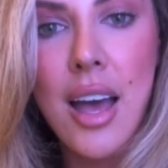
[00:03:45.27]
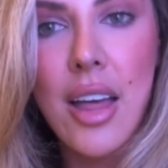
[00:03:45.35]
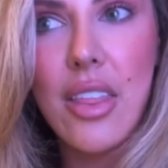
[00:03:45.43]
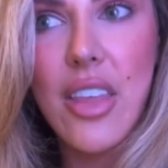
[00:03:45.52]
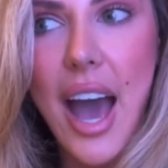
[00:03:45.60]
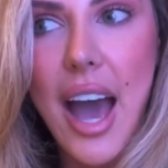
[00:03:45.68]

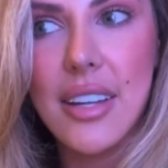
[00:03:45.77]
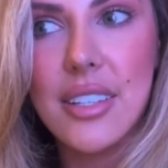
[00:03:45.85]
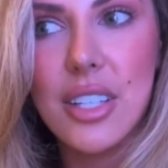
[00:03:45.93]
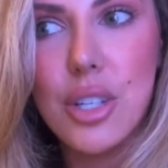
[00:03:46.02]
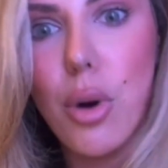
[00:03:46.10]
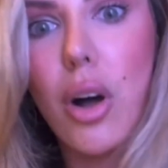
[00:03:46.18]

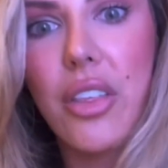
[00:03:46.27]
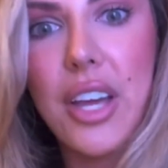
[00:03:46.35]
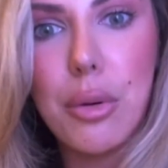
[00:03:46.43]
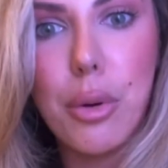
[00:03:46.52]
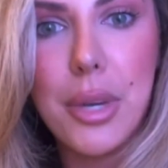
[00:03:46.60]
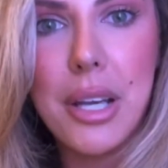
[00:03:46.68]
that you all
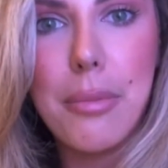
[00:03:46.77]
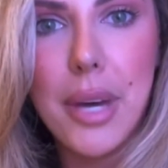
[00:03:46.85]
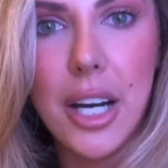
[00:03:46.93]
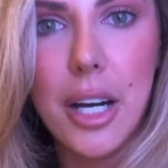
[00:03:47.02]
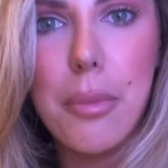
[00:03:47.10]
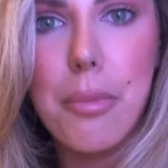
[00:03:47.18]
think we're being
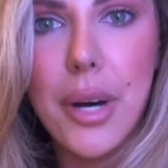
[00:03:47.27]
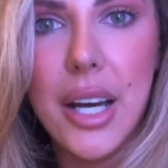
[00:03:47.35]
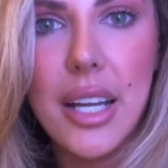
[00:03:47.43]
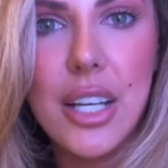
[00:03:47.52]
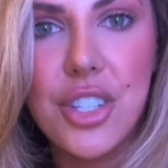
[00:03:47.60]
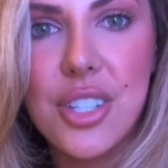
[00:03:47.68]
bitter,
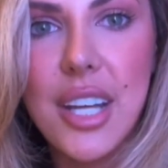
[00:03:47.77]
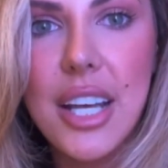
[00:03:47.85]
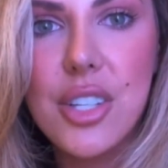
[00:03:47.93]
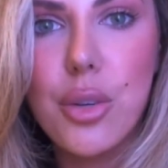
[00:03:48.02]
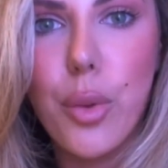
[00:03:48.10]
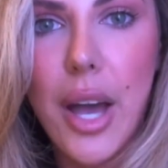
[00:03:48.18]
but it just
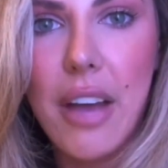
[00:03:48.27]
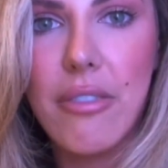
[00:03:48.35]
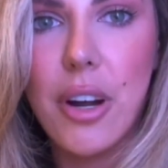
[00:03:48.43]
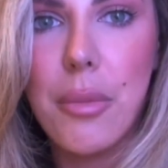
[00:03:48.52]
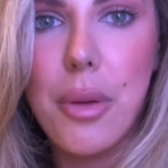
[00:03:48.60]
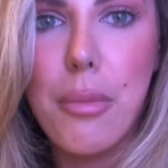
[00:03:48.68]
takes away
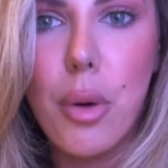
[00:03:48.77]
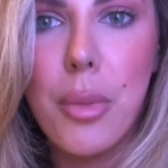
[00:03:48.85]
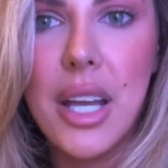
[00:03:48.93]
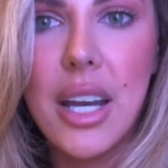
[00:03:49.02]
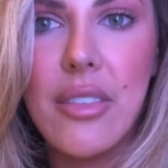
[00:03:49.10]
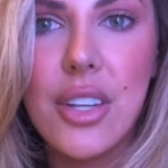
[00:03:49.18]
from the
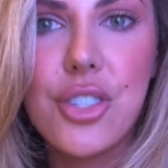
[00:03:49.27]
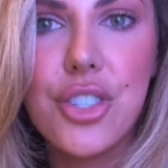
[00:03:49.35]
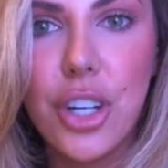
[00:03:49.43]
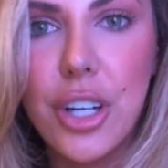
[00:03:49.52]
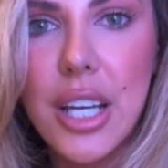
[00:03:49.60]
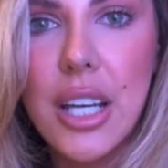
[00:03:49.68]
moment in this
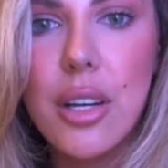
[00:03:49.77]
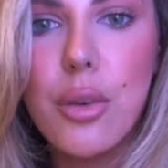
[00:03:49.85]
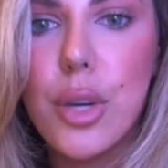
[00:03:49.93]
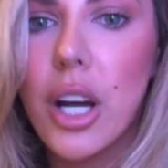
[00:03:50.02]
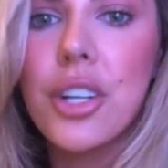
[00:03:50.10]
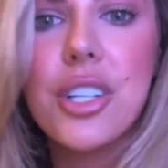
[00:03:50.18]
journey.
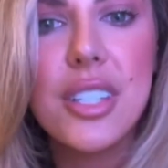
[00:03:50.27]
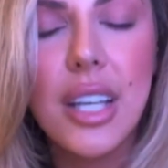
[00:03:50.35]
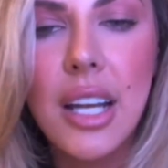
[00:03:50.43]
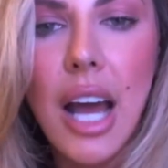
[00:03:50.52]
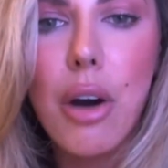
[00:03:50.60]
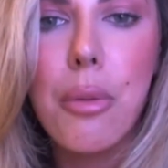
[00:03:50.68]
We
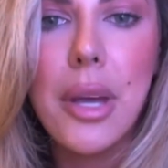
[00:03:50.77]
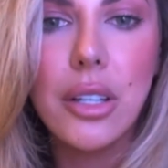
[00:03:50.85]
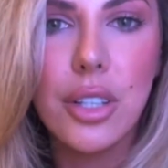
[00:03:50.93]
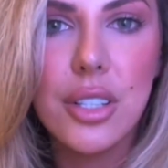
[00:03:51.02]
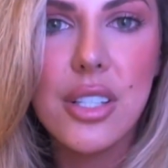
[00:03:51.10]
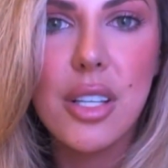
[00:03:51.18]
understand how it may
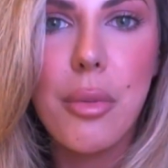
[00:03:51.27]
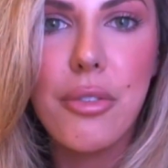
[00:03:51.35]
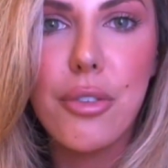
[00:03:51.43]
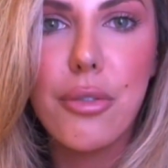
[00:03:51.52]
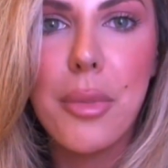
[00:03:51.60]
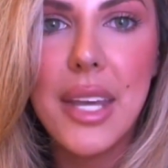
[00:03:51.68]
look to some of
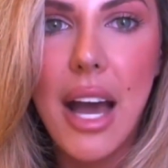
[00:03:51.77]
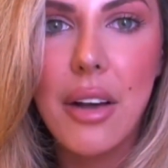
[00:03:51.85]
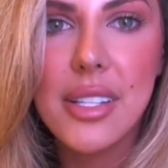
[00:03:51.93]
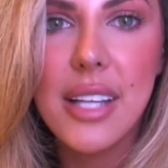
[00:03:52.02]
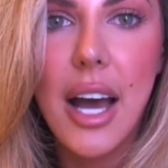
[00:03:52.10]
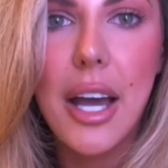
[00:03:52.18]
you from the
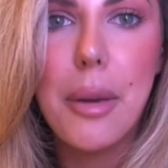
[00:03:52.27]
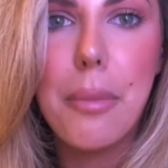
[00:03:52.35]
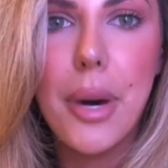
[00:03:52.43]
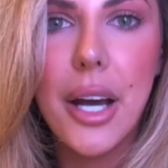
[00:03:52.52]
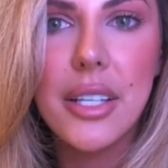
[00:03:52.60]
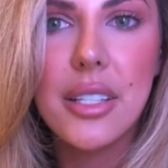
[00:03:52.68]
outside,
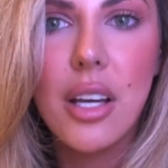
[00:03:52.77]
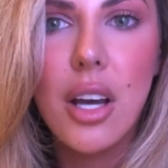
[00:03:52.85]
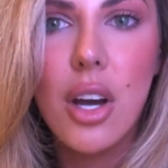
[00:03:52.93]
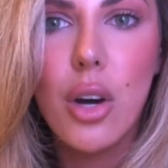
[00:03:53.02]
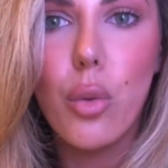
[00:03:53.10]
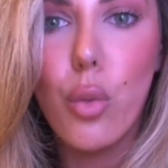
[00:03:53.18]
but
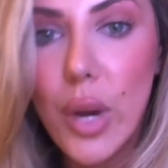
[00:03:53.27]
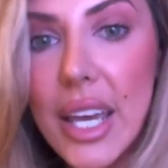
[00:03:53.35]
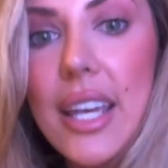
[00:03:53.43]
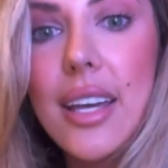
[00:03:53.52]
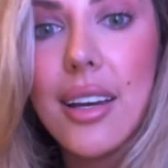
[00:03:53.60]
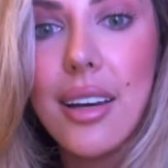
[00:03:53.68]

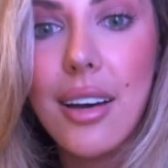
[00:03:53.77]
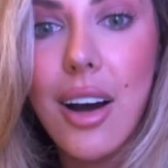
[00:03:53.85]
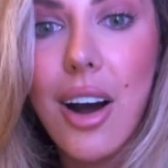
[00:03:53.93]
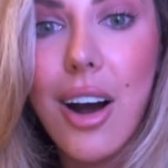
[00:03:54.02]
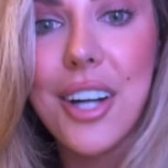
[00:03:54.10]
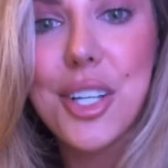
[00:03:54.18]
we
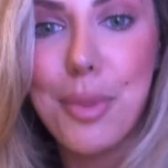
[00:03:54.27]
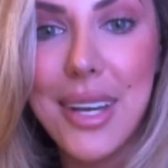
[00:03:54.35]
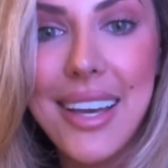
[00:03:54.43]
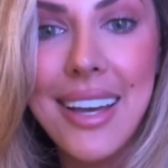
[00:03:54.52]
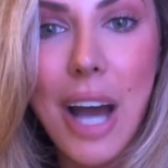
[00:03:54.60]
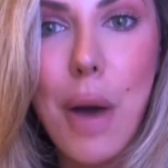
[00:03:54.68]
are
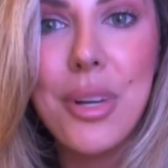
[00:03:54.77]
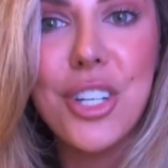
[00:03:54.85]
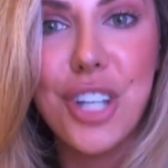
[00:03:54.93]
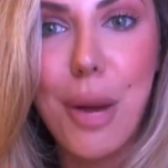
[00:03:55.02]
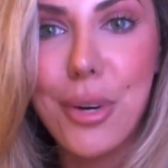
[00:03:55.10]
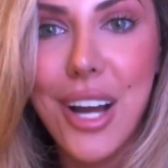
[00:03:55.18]
speaking up and
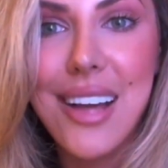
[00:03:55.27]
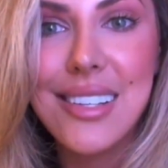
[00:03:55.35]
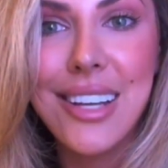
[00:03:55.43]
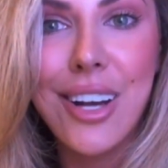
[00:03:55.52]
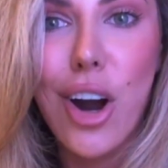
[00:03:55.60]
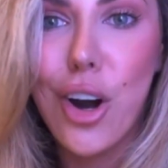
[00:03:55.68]

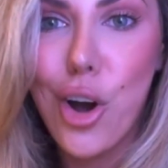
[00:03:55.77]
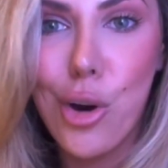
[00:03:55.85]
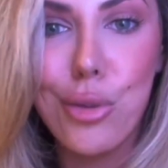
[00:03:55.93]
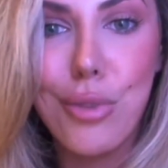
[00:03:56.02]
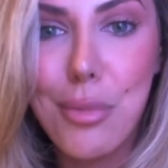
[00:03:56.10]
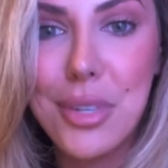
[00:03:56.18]
jeopardizing our
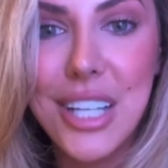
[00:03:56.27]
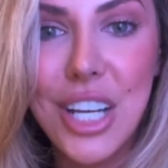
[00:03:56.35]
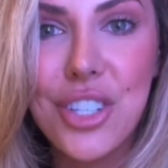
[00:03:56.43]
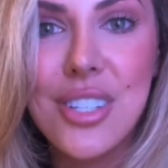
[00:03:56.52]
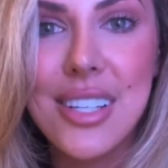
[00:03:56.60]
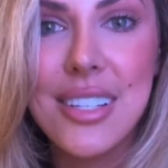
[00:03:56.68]
own
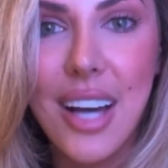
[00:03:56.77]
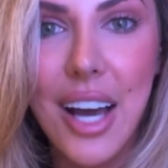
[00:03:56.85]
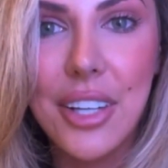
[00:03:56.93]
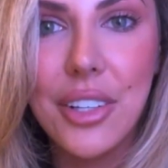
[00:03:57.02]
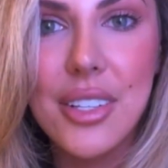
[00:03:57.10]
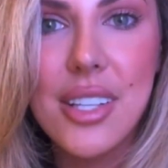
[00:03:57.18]
reputations and
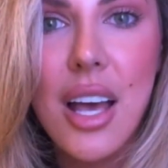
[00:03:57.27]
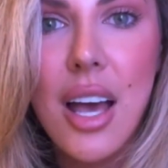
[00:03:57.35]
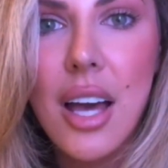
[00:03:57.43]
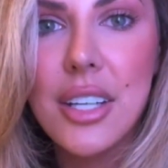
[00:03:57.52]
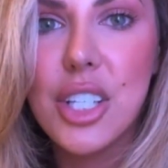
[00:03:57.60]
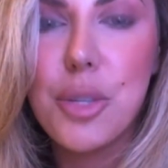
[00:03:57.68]
titles
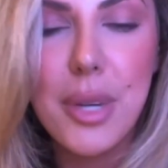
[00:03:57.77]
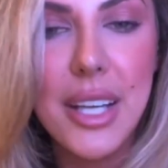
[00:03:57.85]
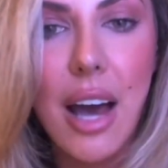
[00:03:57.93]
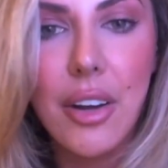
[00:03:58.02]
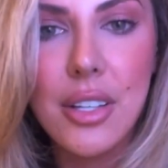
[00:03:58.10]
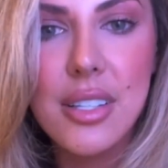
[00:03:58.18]
to speak
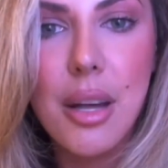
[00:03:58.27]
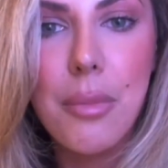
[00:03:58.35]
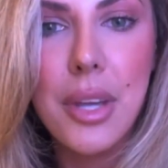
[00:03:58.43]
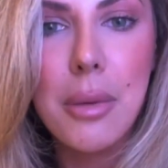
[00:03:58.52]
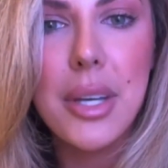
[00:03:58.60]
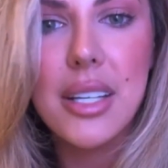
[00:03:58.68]
out on
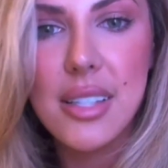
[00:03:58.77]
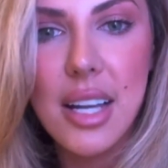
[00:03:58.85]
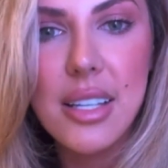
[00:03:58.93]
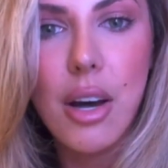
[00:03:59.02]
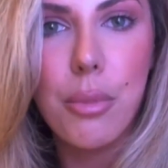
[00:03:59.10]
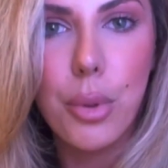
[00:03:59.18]
something because
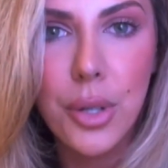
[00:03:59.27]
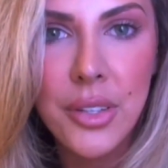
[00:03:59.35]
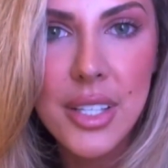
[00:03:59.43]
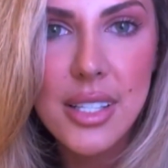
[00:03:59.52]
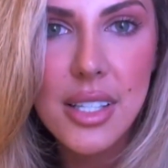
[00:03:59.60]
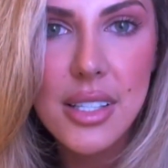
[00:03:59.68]
that's how
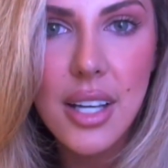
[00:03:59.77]
important this is to